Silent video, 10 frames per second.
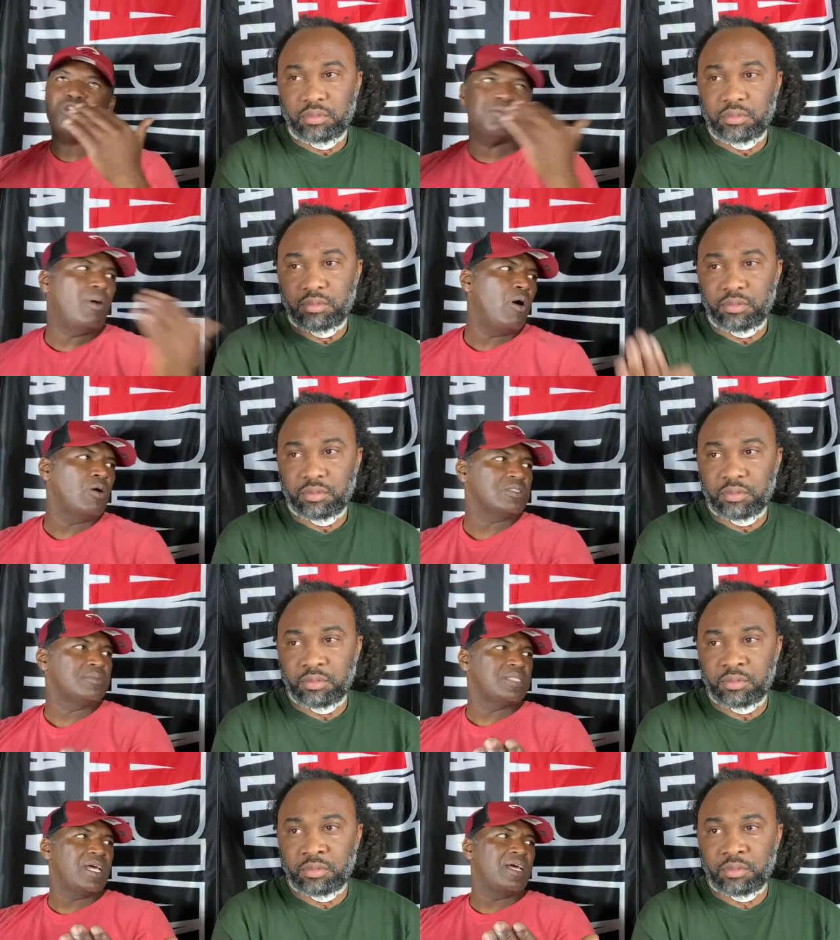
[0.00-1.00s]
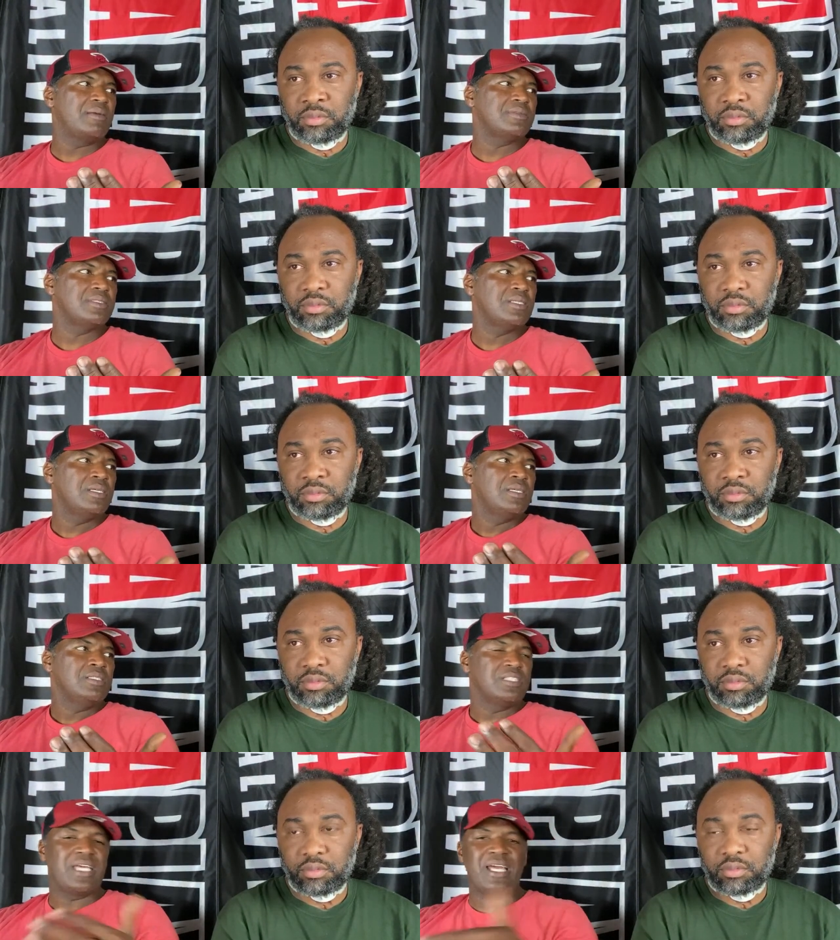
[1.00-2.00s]
Speaker 1: small sometimes
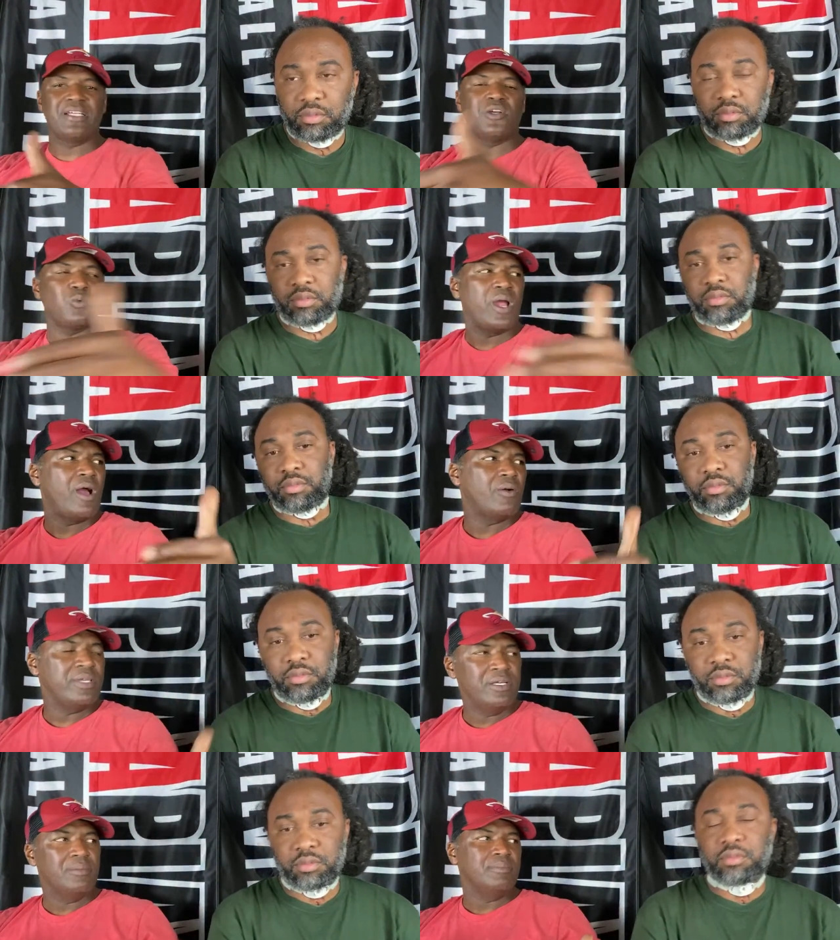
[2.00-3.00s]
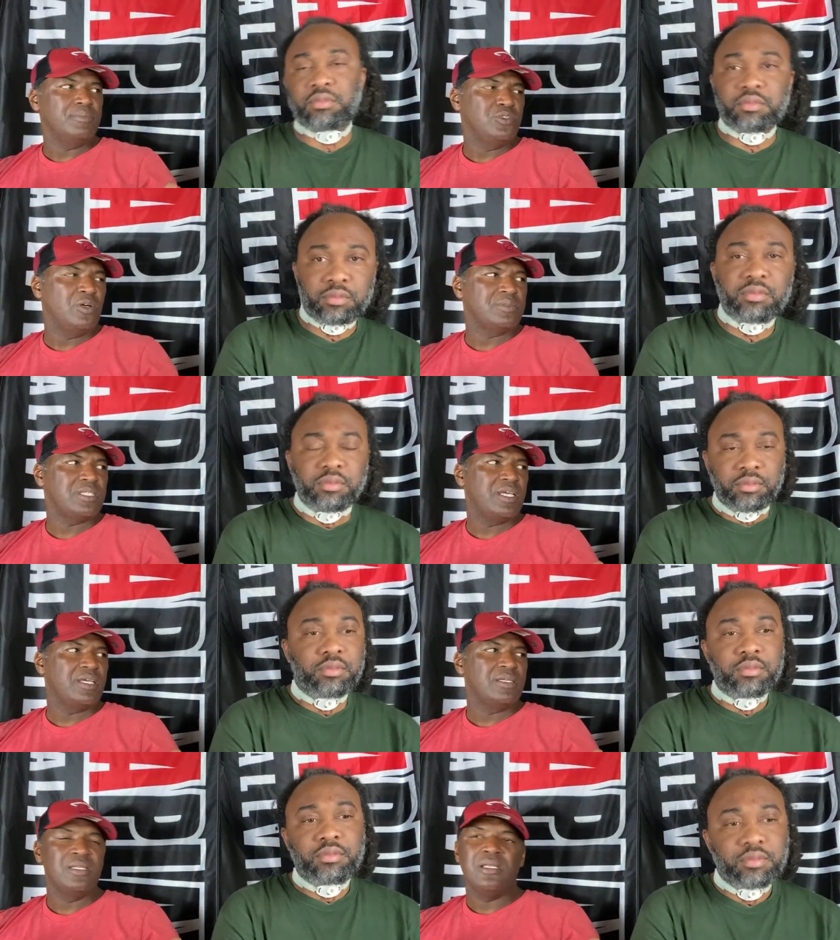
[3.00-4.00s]
to kind of corral him. You know what I'm saying?
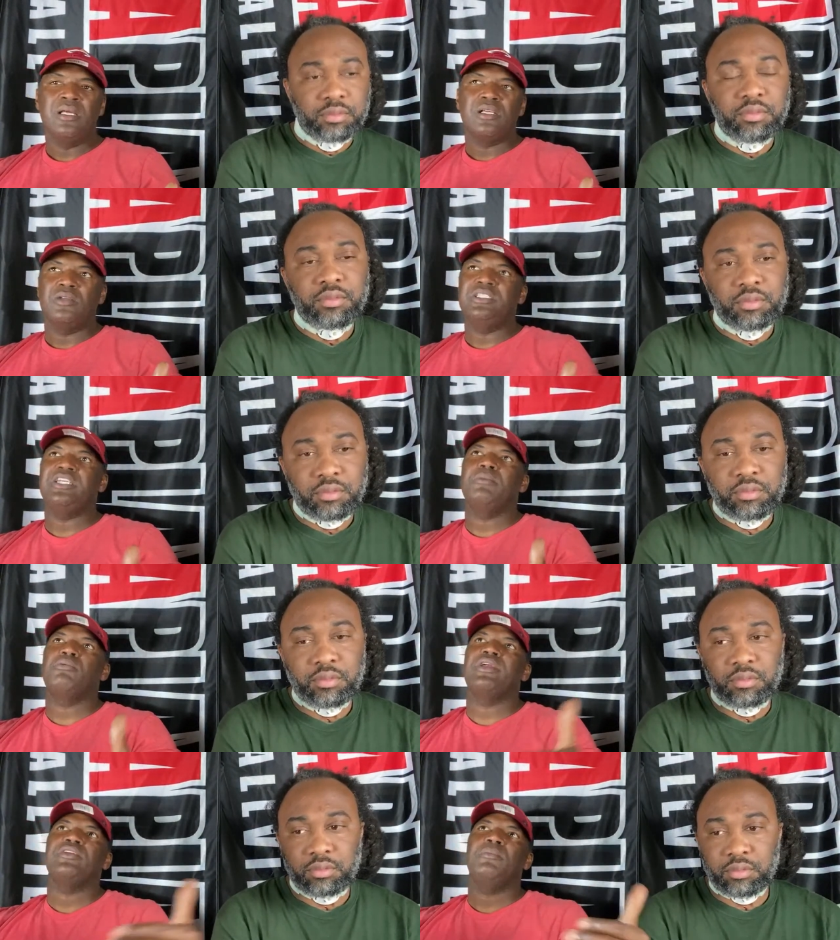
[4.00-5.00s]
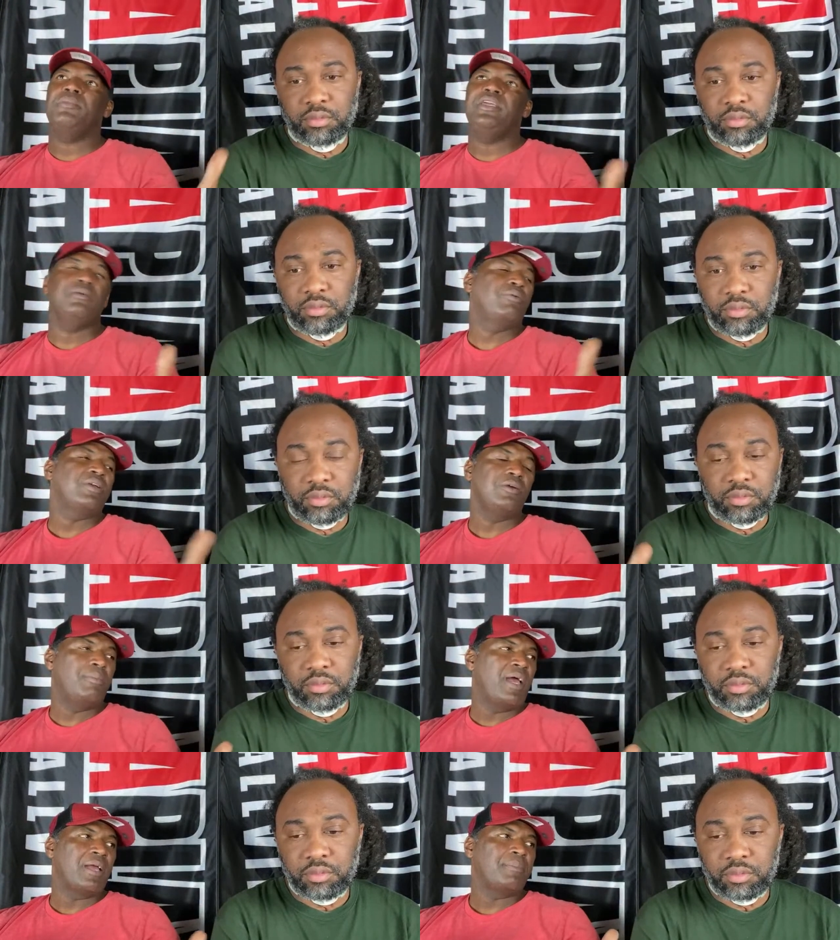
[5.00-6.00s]
Because he could break your he could break your
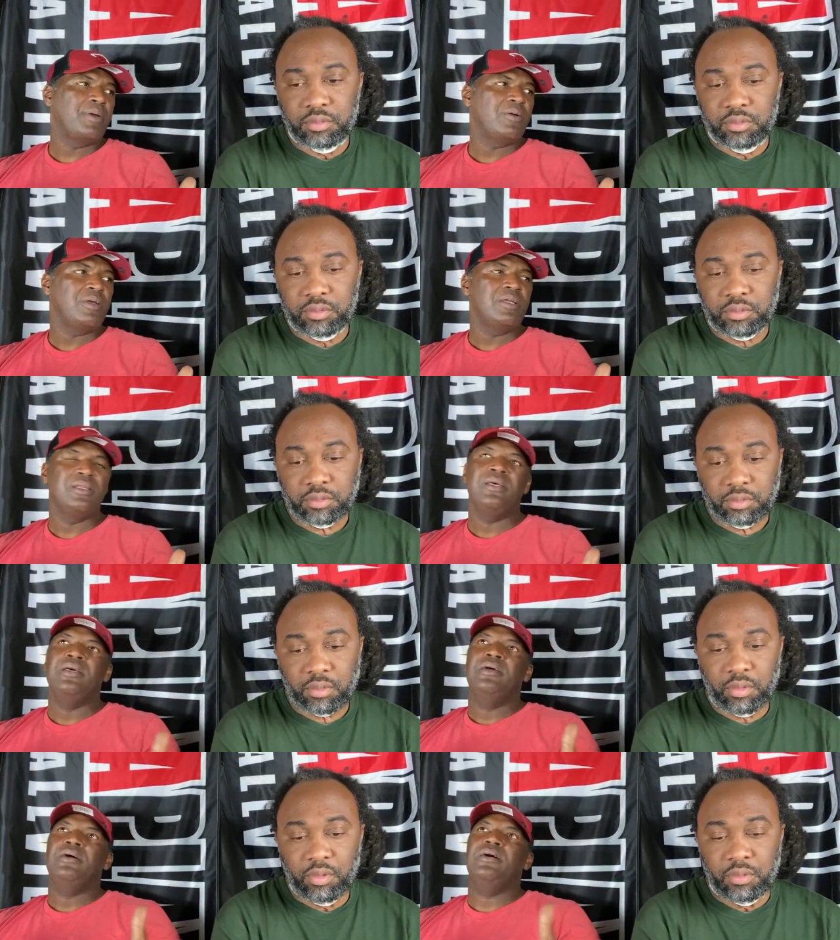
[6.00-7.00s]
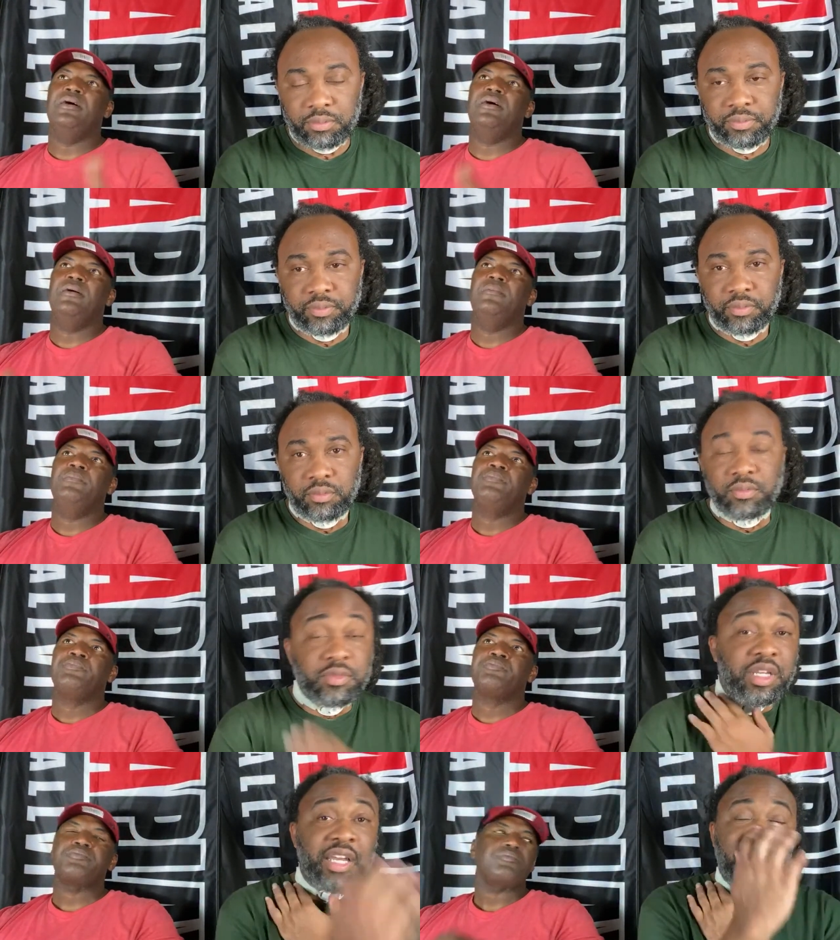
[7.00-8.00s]
back.
Speaker 2: Period. Um,
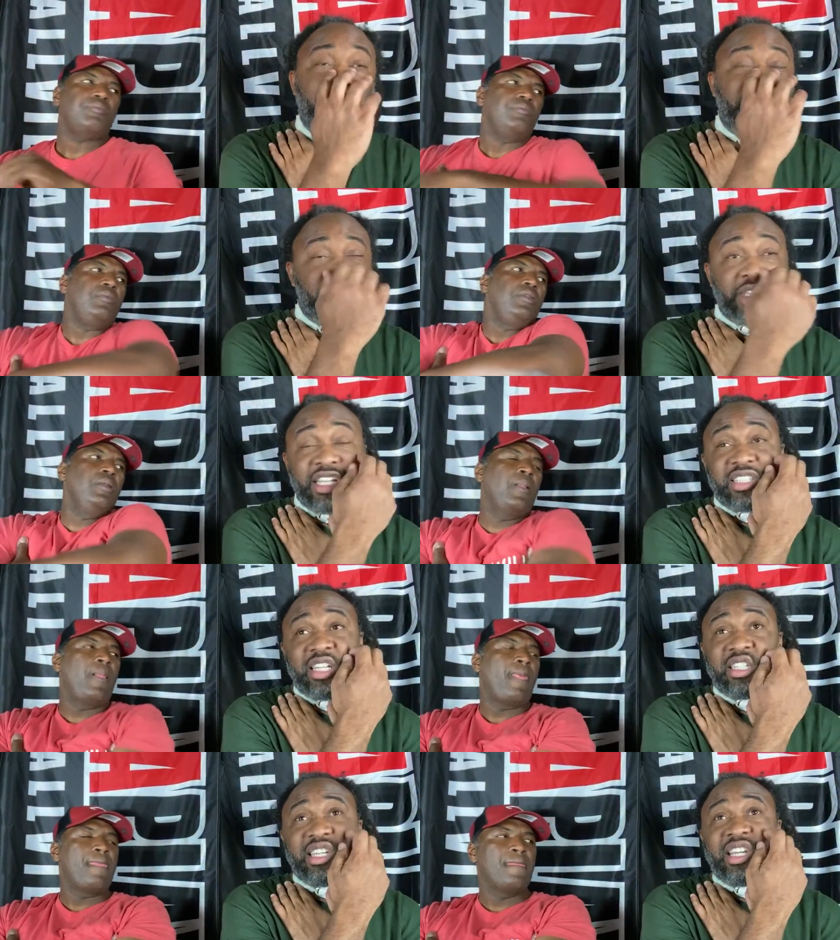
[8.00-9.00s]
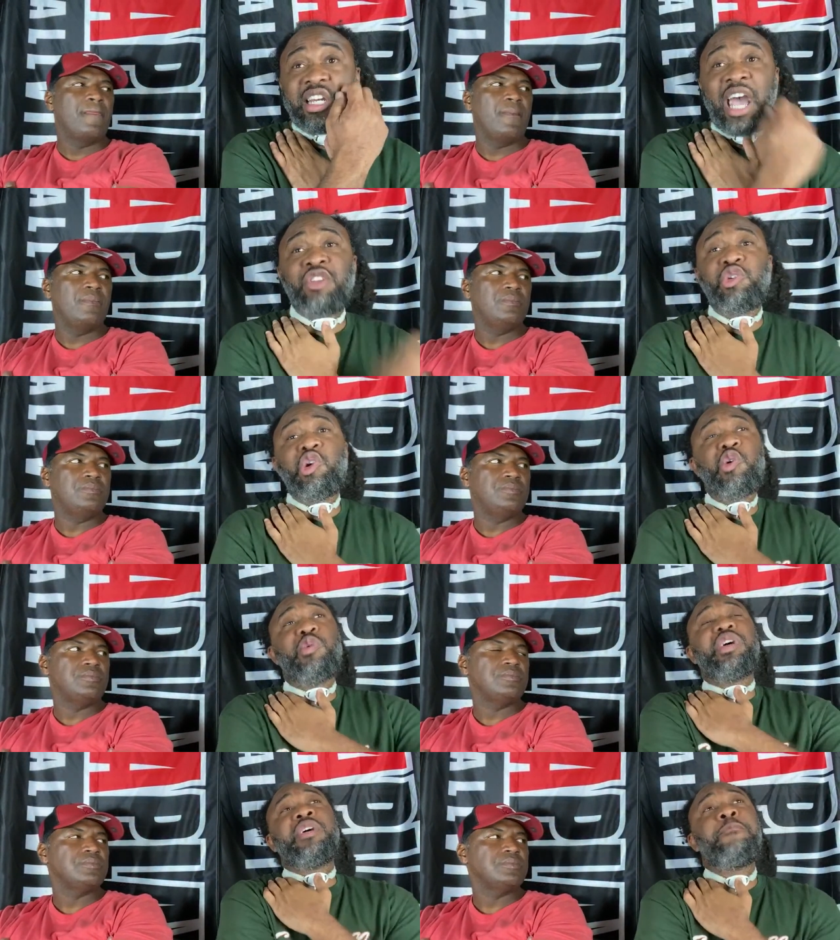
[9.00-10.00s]
and that way, you, that's and then now you go
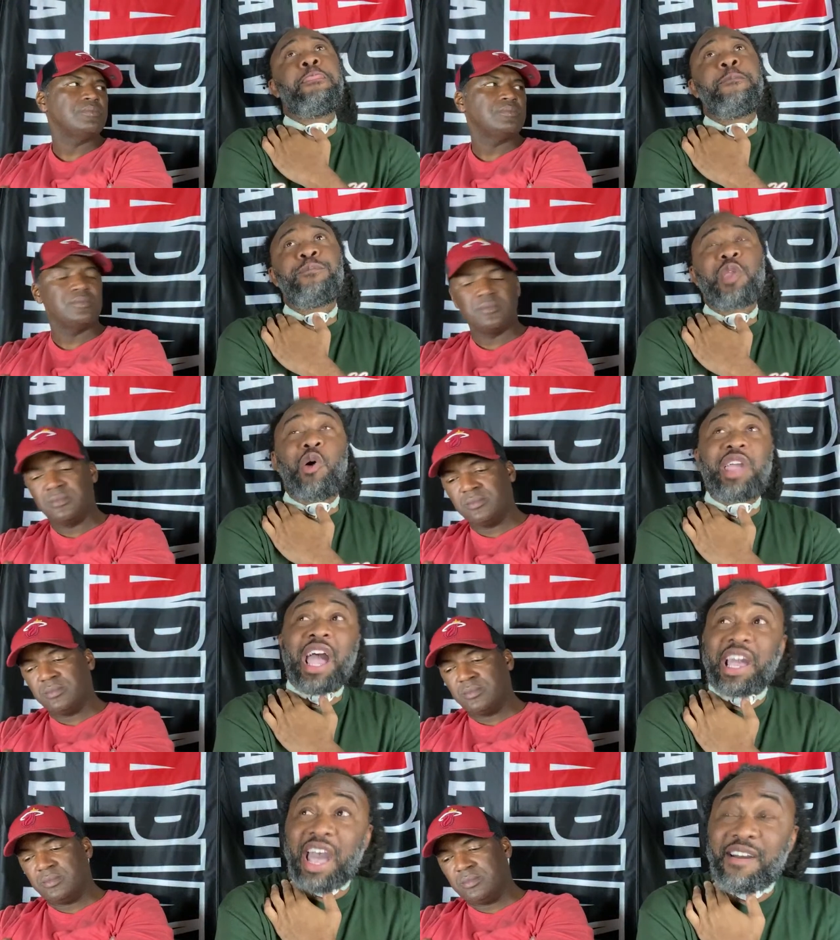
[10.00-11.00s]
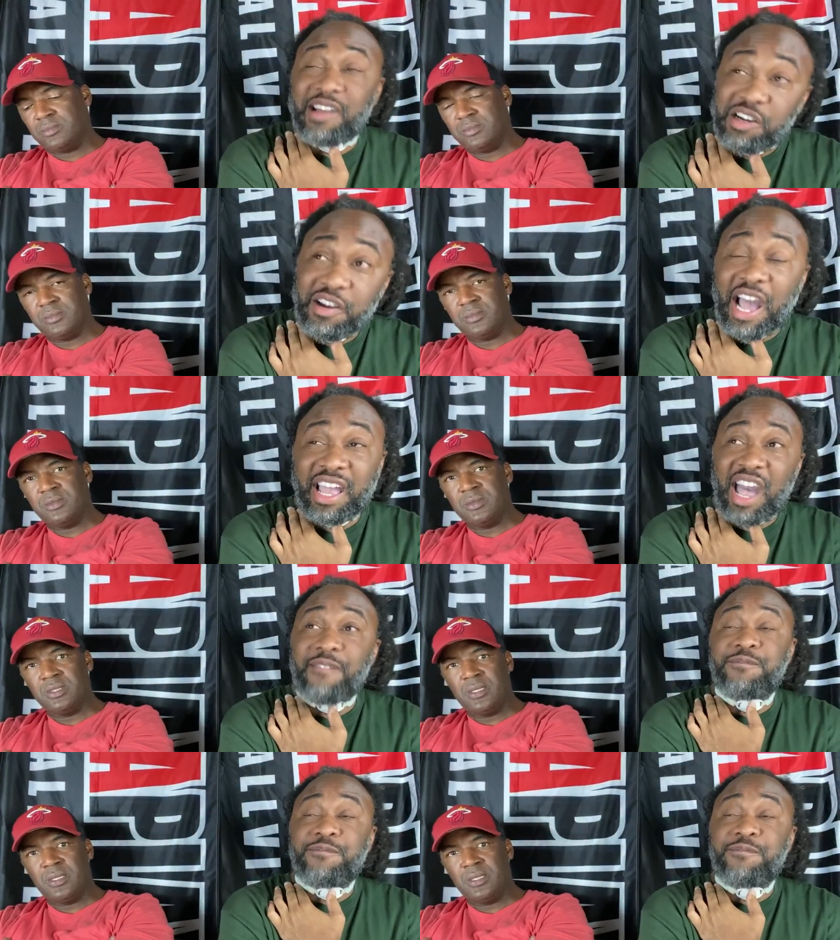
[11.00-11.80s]
with, okay, I got good, I got